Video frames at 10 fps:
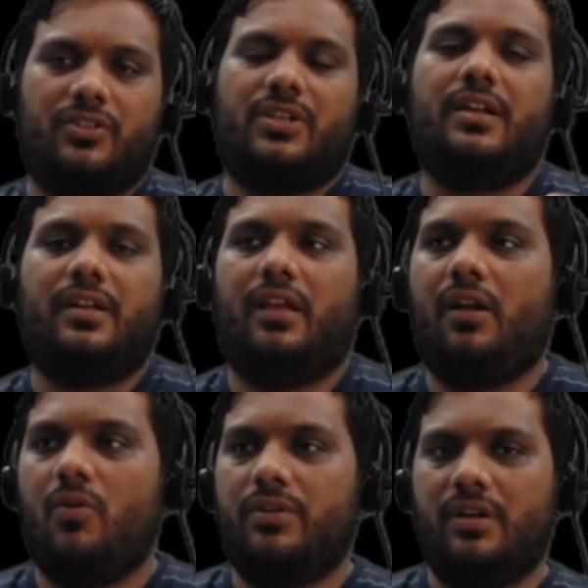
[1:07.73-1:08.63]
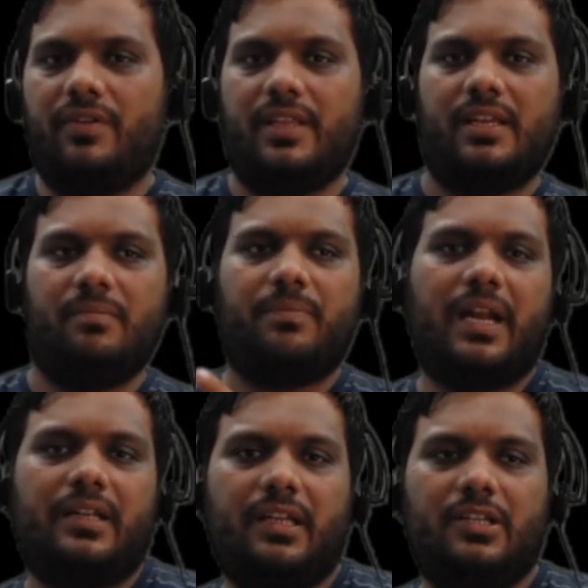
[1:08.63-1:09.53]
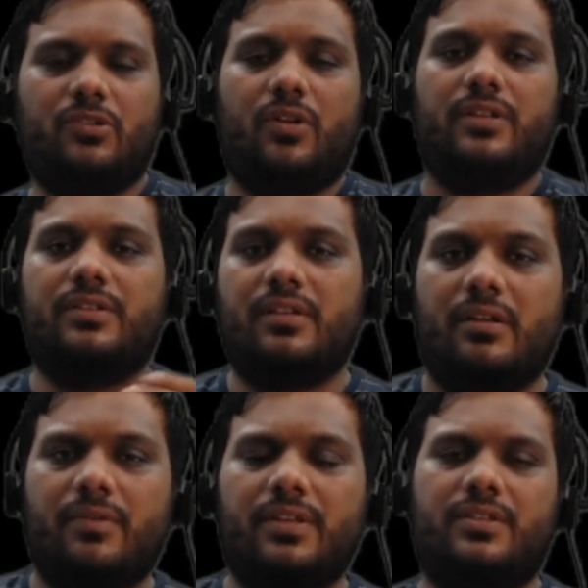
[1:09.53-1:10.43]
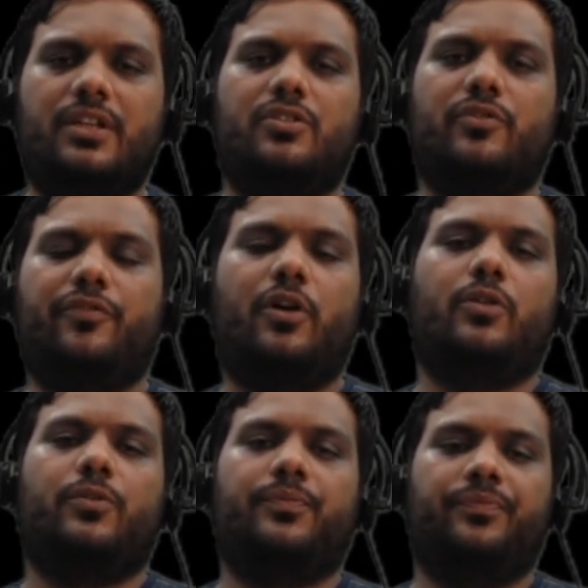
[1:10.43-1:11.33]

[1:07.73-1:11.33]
chartered accountant, whether in practice or in service, need to follow.